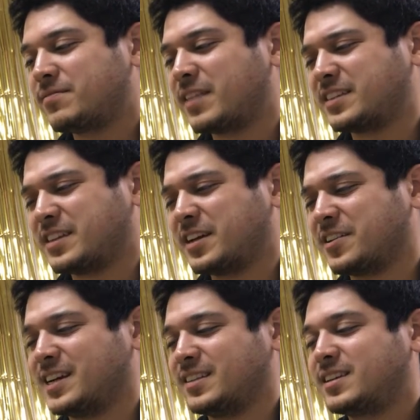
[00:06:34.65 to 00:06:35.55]
Let's hear
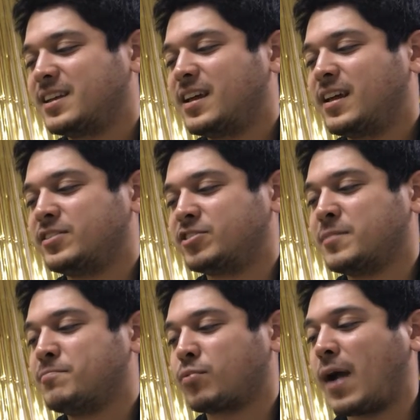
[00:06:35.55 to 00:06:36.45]
it.
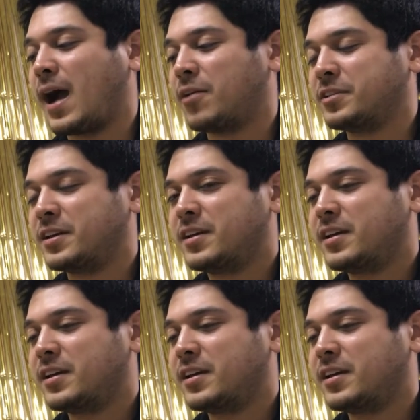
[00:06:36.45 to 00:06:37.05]
Jim Brown.